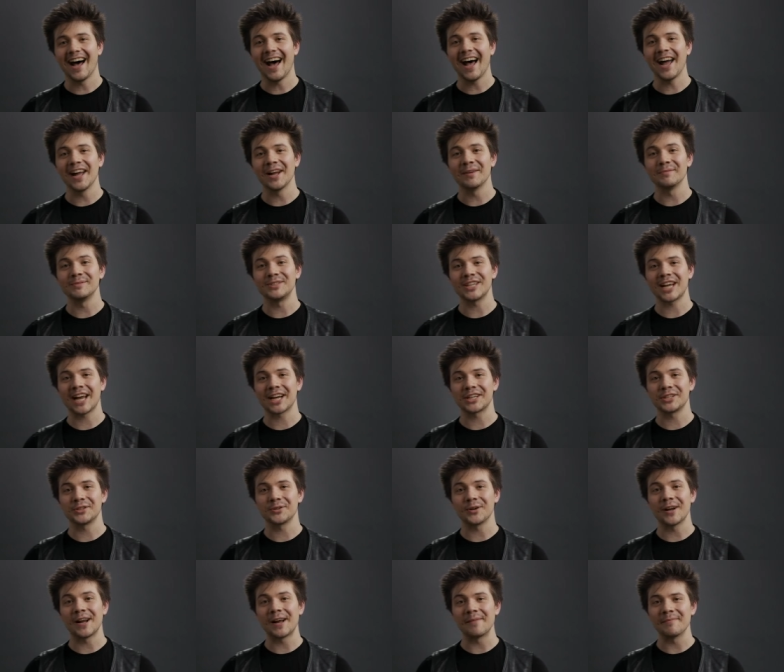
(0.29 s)
Hi, I'm Jack
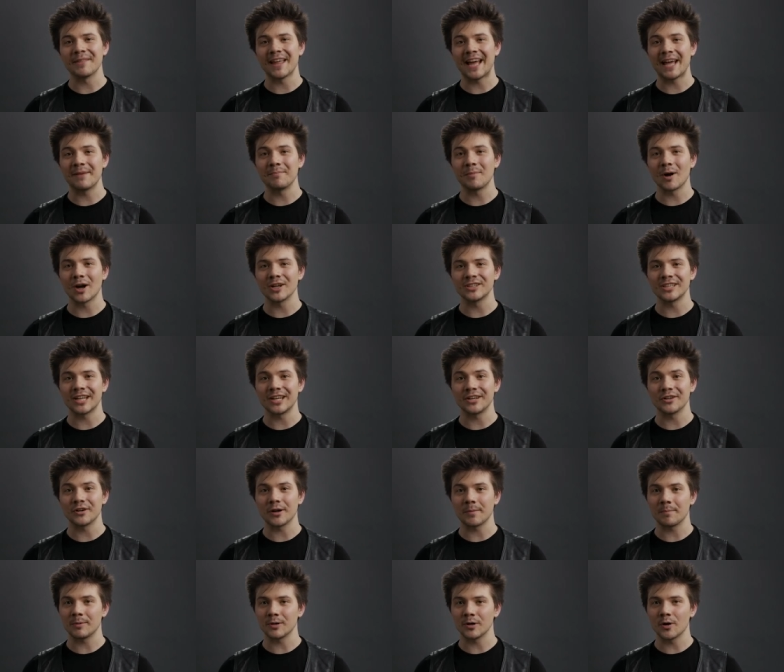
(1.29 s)
Schramm, the head
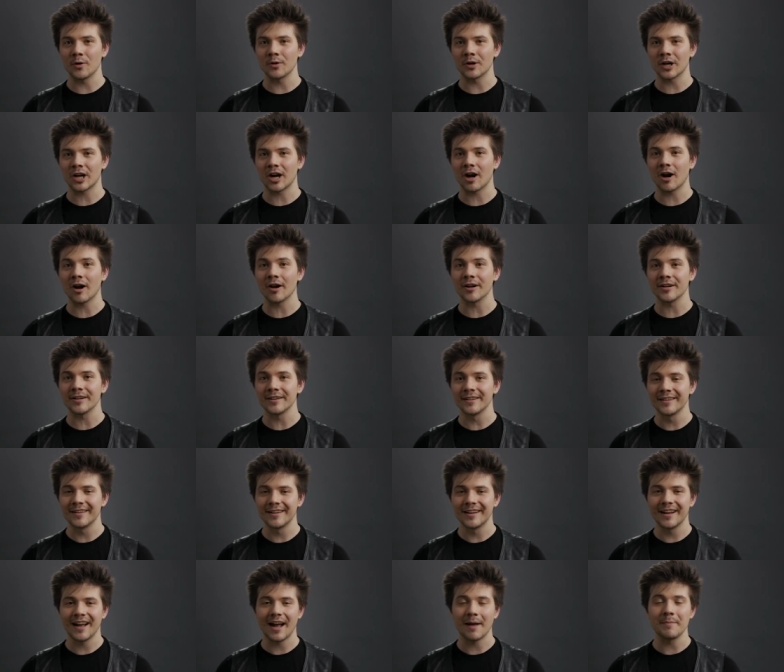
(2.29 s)
bartender at Pernod Ricard.
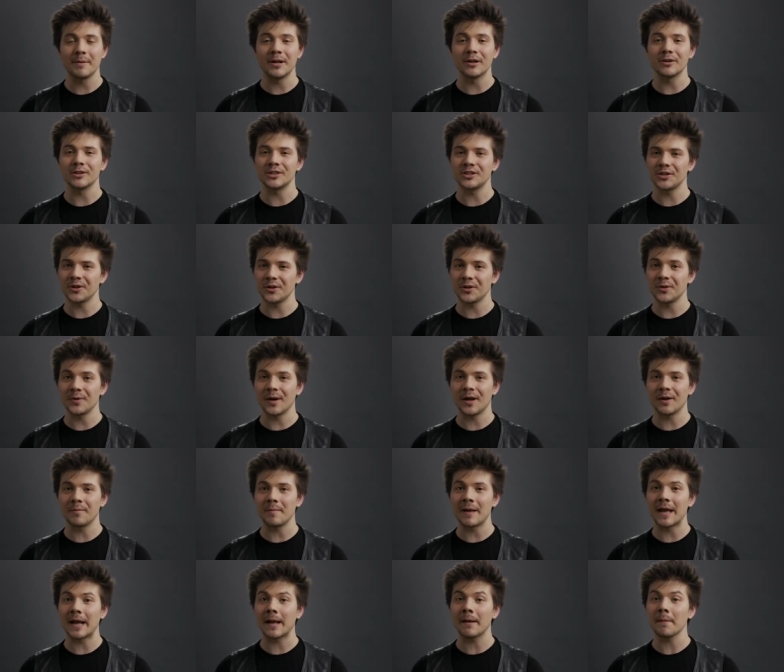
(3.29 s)
I'm here to show you how
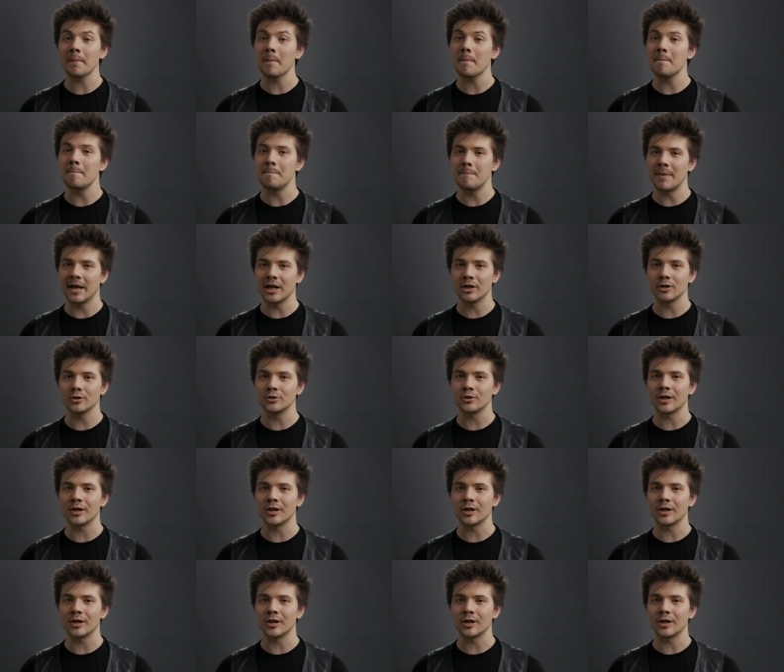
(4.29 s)
to make better